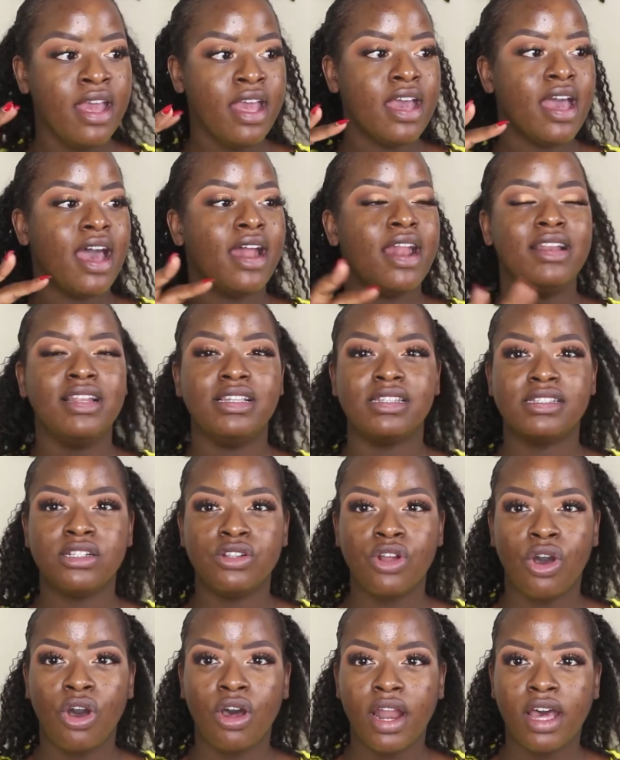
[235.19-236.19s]
and it's
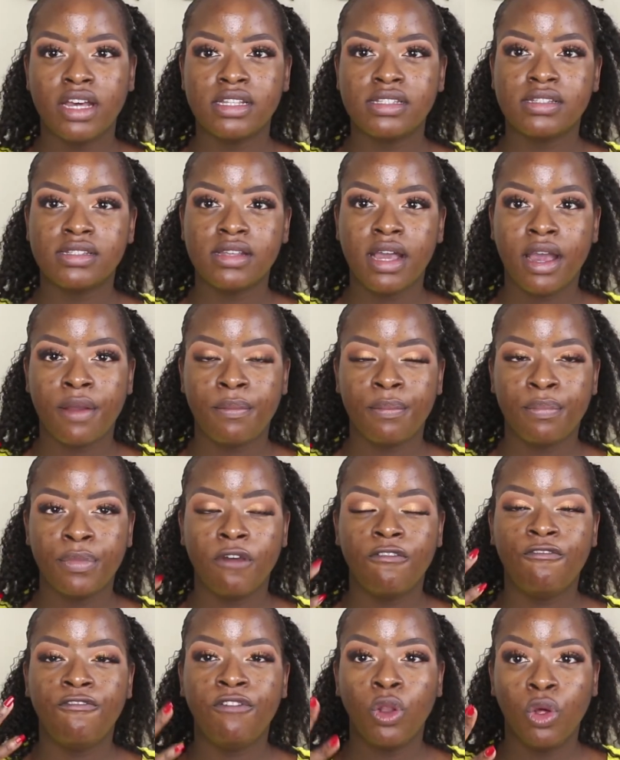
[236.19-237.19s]
not as
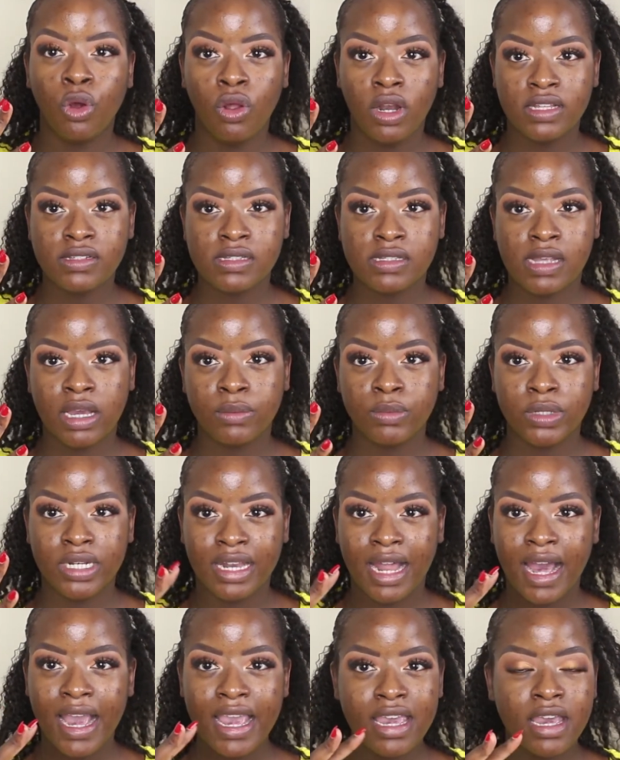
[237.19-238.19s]
flawless as I would
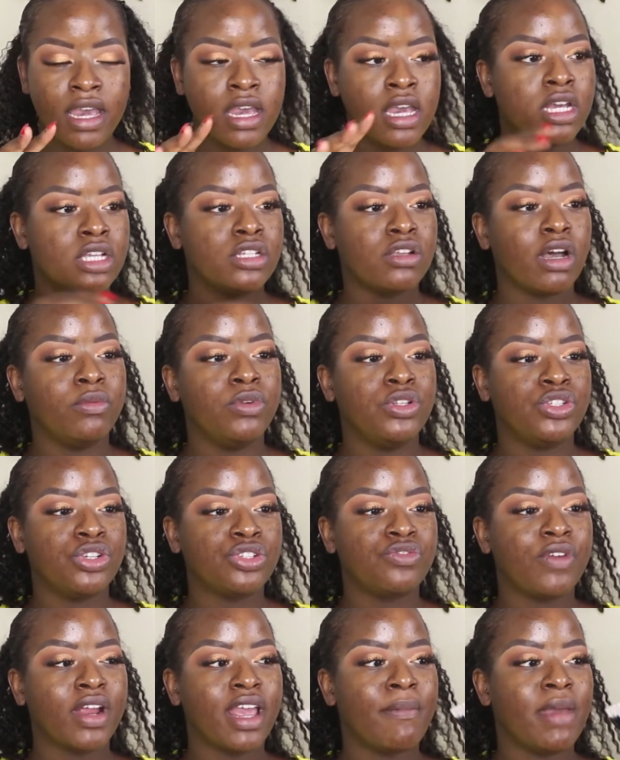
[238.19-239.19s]
like. So I would
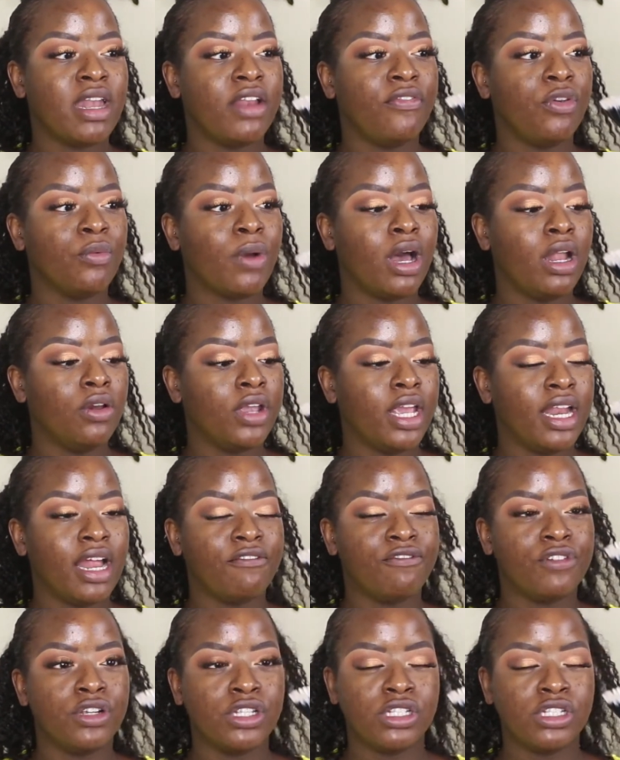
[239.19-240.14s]
just recommend, if you are looking out for a